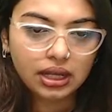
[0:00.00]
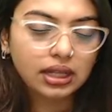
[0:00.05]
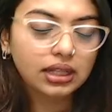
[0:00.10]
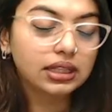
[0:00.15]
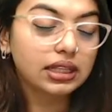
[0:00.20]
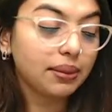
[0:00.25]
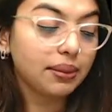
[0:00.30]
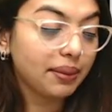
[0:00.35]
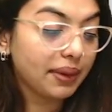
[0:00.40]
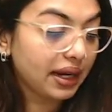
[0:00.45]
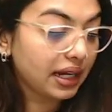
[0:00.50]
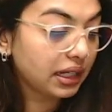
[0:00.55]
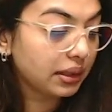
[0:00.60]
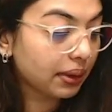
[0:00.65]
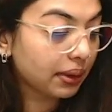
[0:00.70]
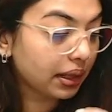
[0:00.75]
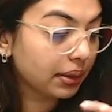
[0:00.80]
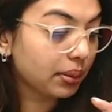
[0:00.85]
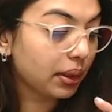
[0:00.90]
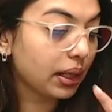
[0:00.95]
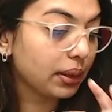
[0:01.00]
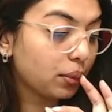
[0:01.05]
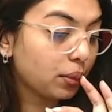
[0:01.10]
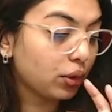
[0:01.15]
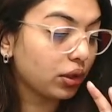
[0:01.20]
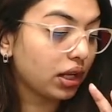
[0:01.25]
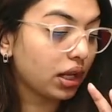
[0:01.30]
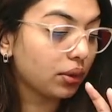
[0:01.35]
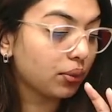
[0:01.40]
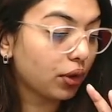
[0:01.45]
They meant by
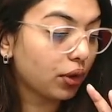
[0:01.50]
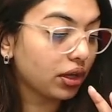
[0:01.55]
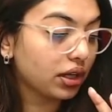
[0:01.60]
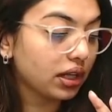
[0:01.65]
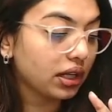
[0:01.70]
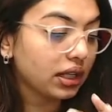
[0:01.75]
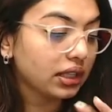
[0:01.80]
bipolar what?